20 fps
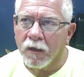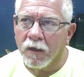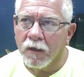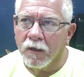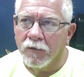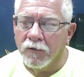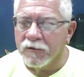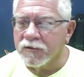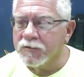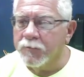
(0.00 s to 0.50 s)

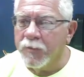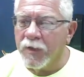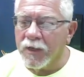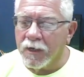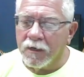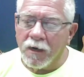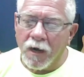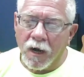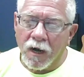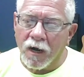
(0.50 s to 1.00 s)
there's been a
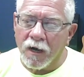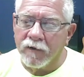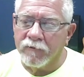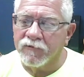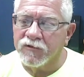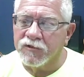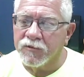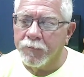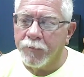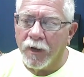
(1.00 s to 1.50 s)

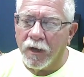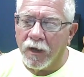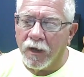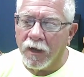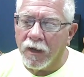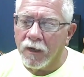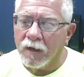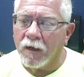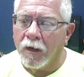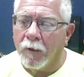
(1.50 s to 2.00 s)
narrative
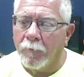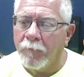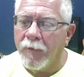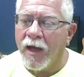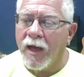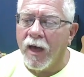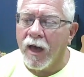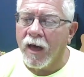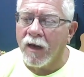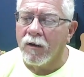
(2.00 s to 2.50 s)
spun
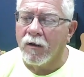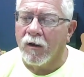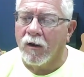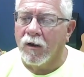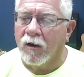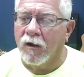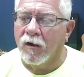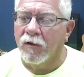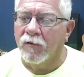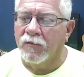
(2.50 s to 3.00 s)
about
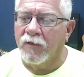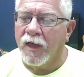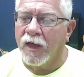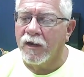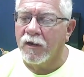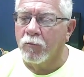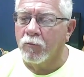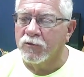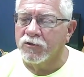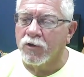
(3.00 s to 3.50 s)
her that
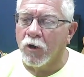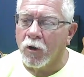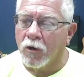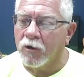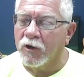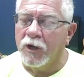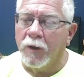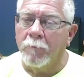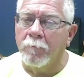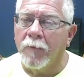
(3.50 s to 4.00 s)
it was
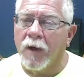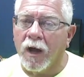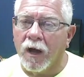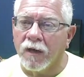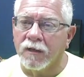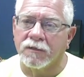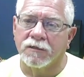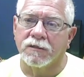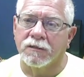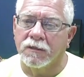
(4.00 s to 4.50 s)
her
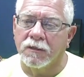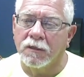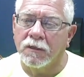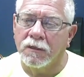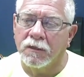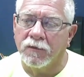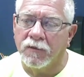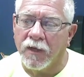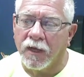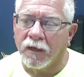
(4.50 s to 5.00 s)

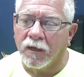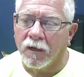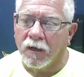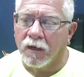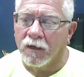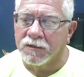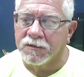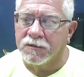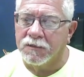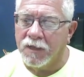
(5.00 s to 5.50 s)
immodesty that
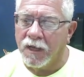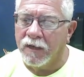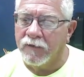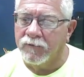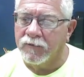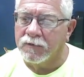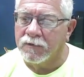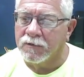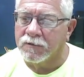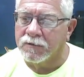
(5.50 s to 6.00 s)
caused
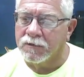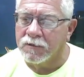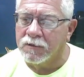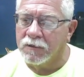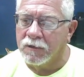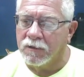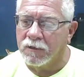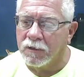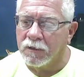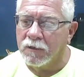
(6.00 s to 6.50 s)
David to
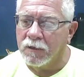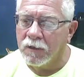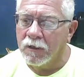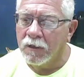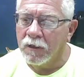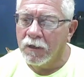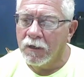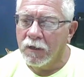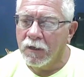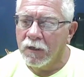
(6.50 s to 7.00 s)
sin,
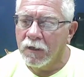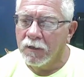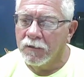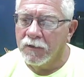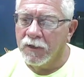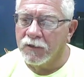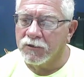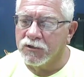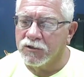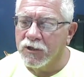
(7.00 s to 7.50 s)

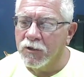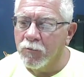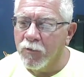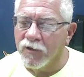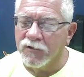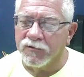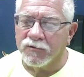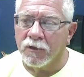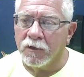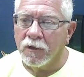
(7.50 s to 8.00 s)
that she
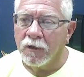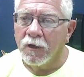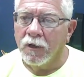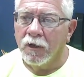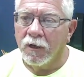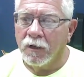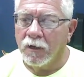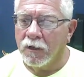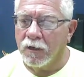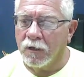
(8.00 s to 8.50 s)
was a,
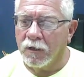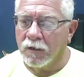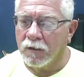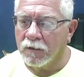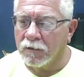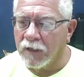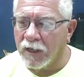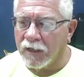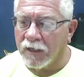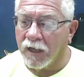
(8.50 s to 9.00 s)

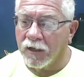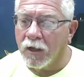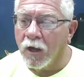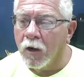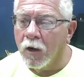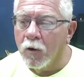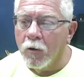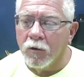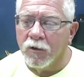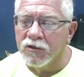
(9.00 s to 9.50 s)
uh, like a
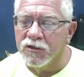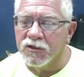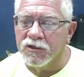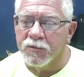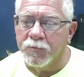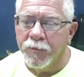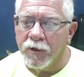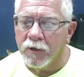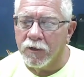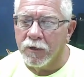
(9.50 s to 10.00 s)

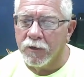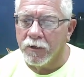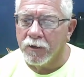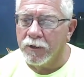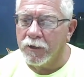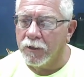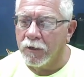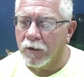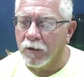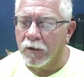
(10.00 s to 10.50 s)

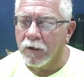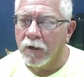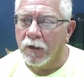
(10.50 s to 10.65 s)
co-conspirator here.